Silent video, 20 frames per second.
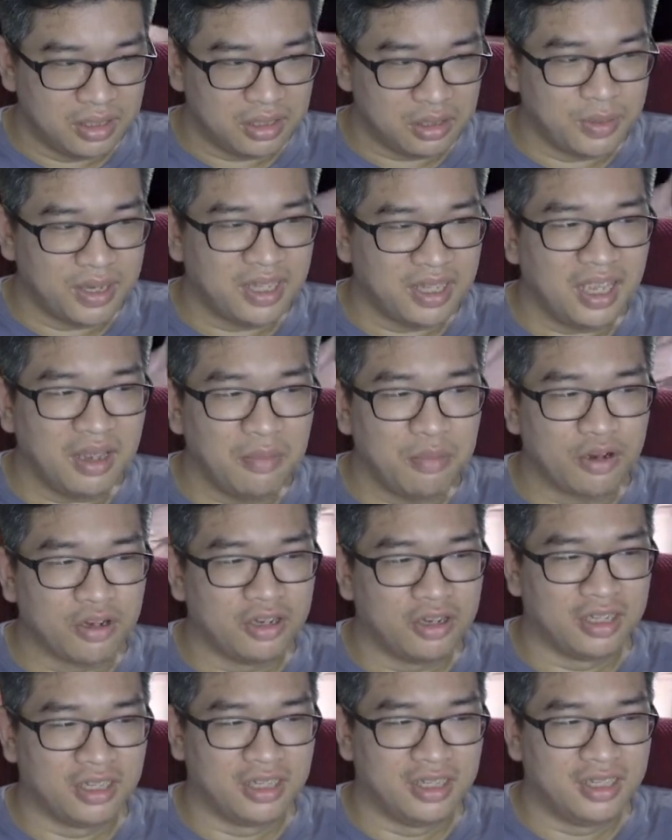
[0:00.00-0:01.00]
This is my
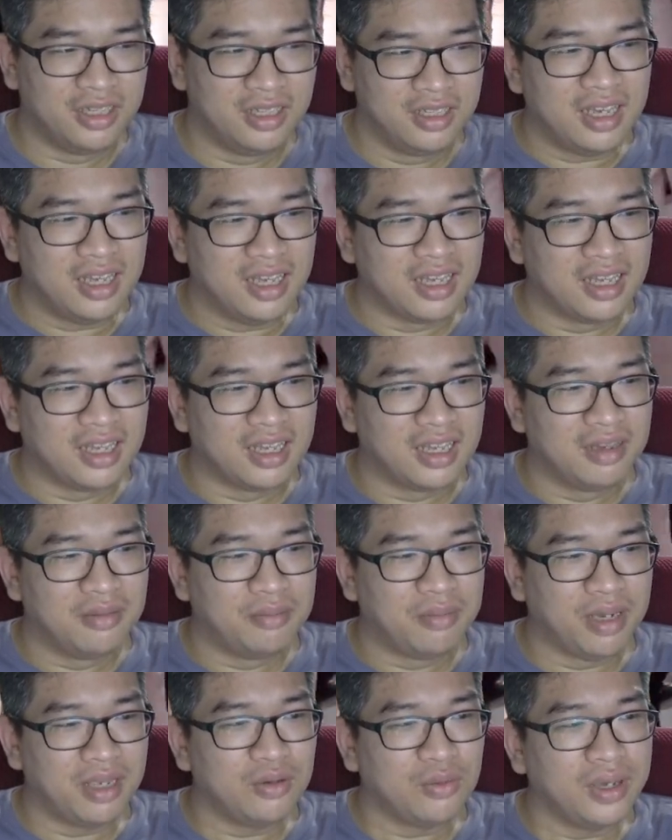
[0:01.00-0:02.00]
neighborhood. Yeah.
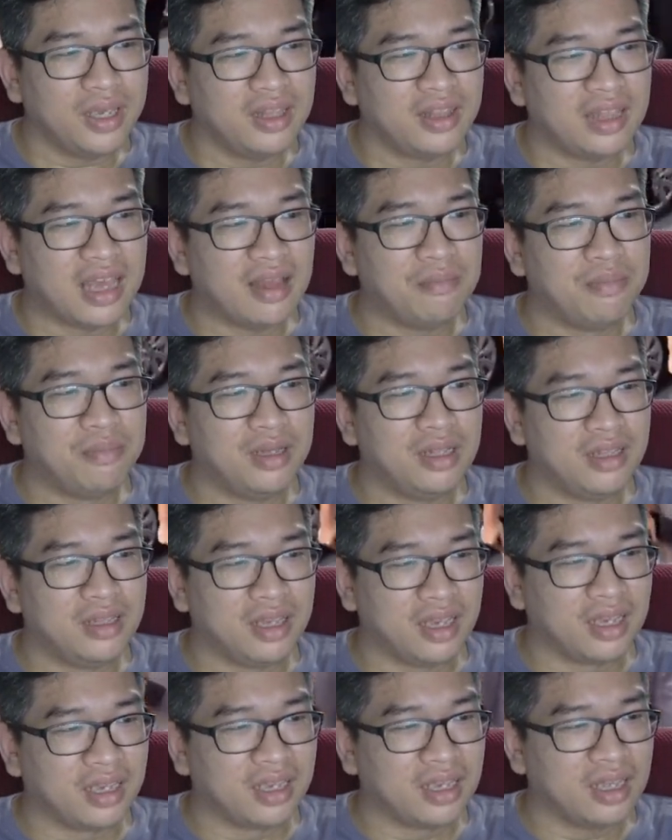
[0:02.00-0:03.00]
By the way, that
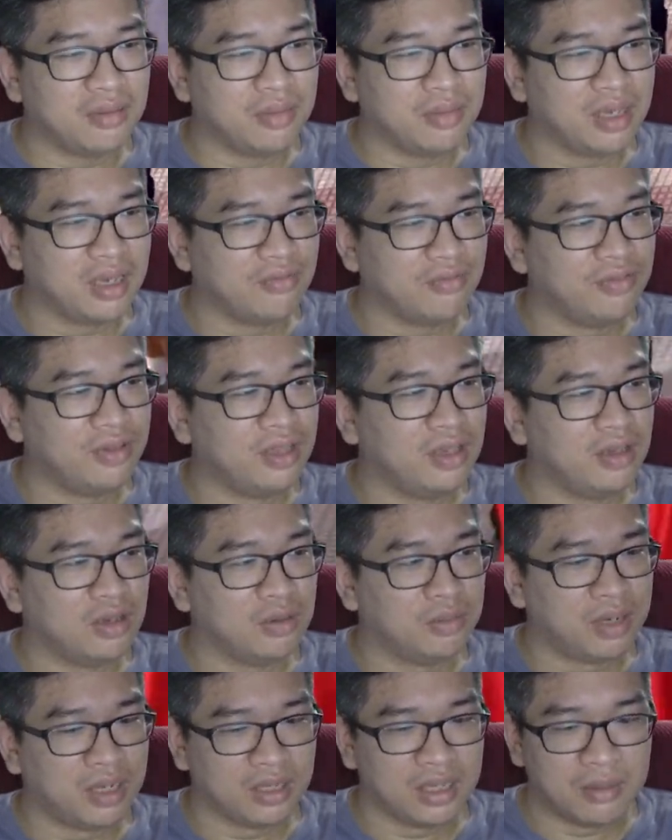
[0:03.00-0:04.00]
building, I gotta make a video
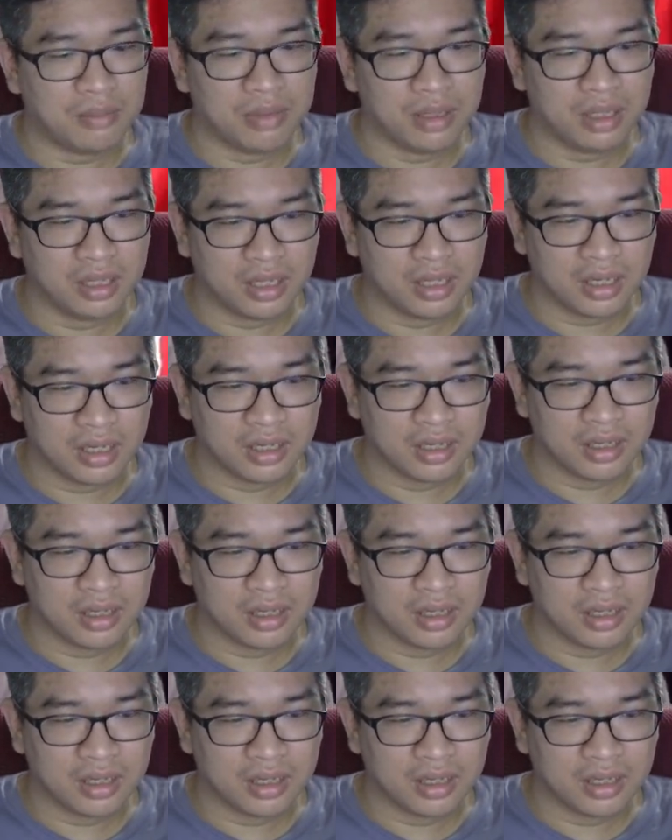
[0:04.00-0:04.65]
about that building.